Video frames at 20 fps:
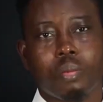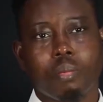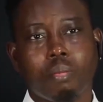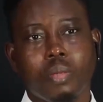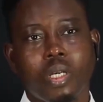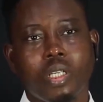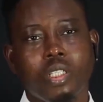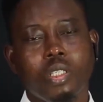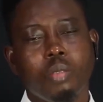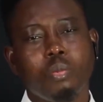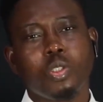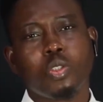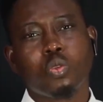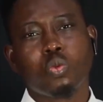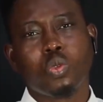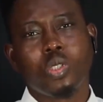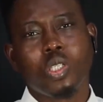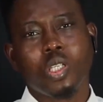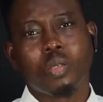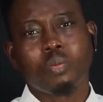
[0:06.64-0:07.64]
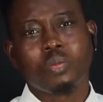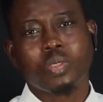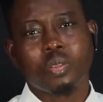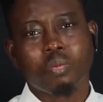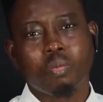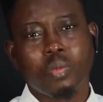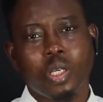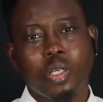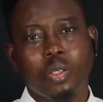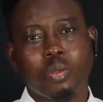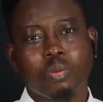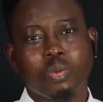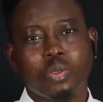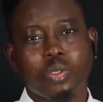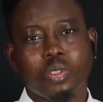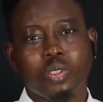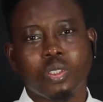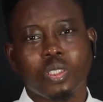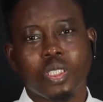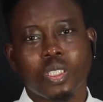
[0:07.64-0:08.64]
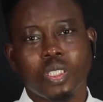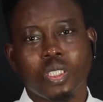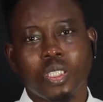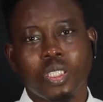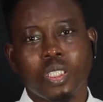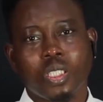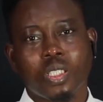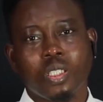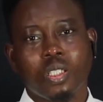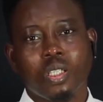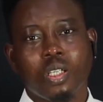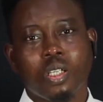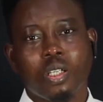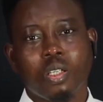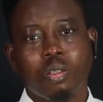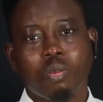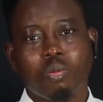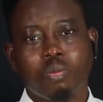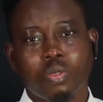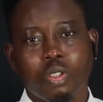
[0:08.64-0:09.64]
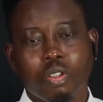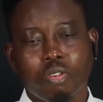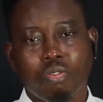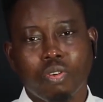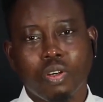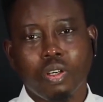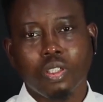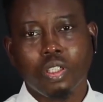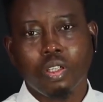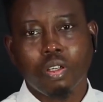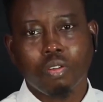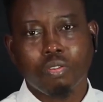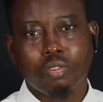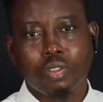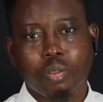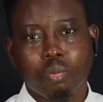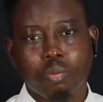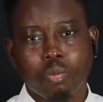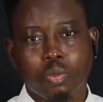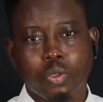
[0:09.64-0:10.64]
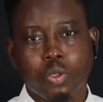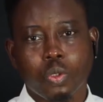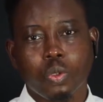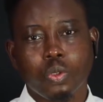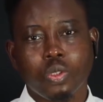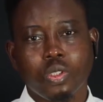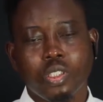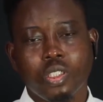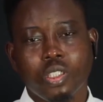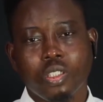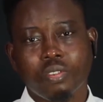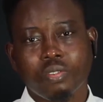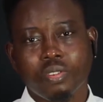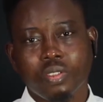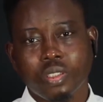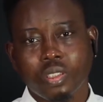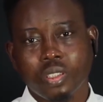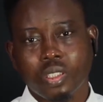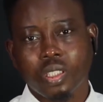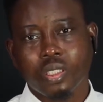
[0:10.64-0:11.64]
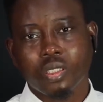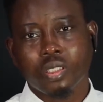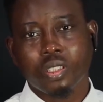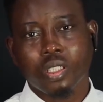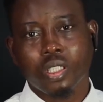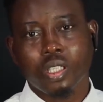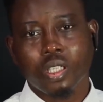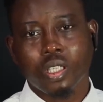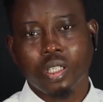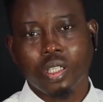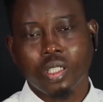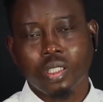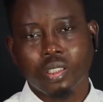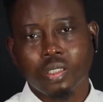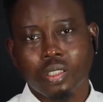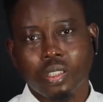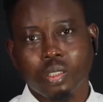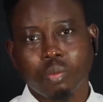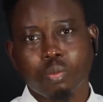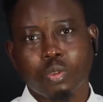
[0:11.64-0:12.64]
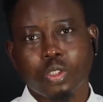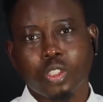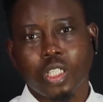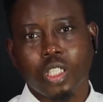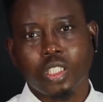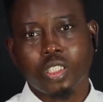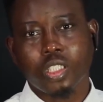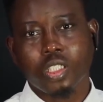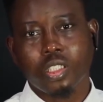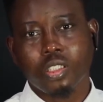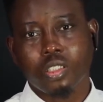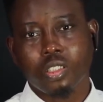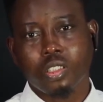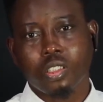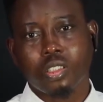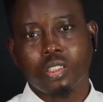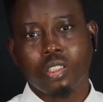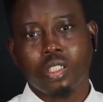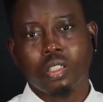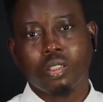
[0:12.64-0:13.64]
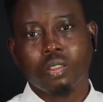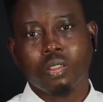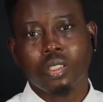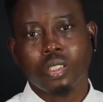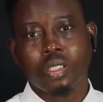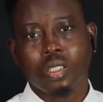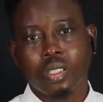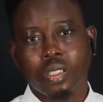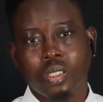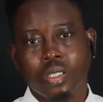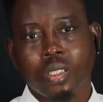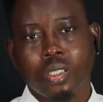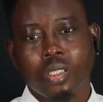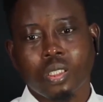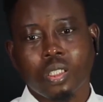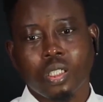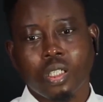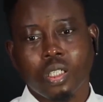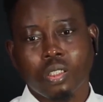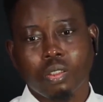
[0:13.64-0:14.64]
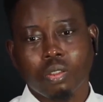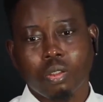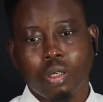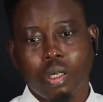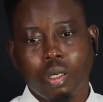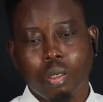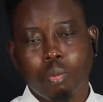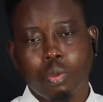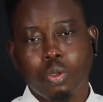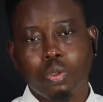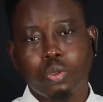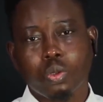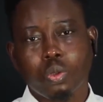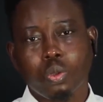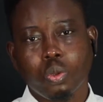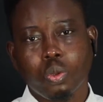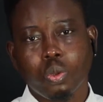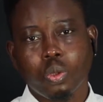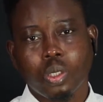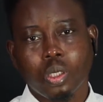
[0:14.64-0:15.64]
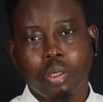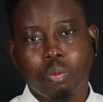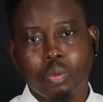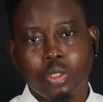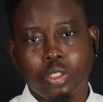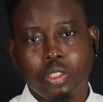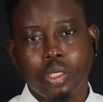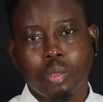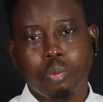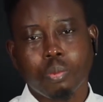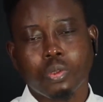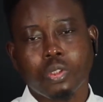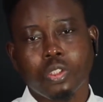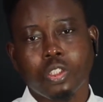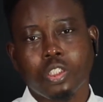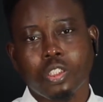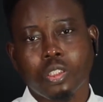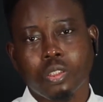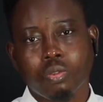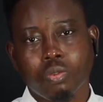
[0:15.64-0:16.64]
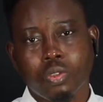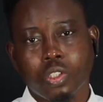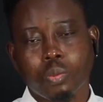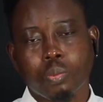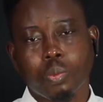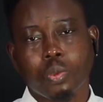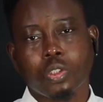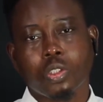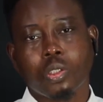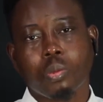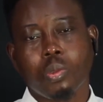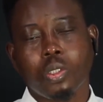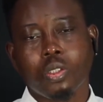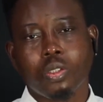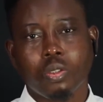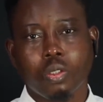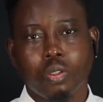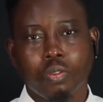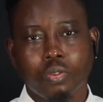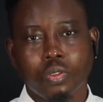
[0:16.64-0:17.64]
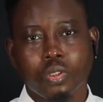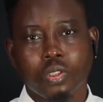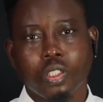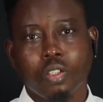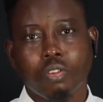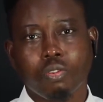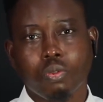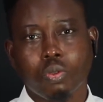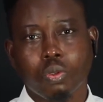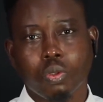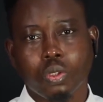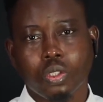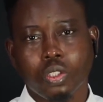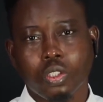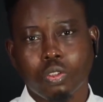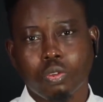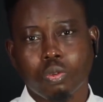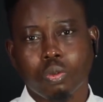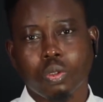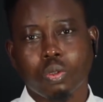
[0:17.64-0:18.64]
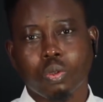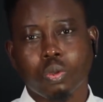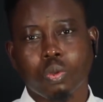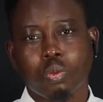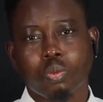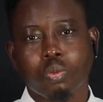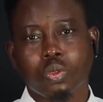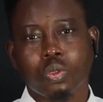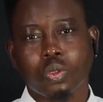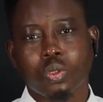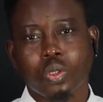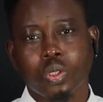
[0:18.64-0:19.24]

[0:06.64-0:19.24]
My name is William Mayomi, the founder of Cozy Haven Center and Shashe Digital. I'm also a Deputy Chief Responsibility Officer for Adrian Homes.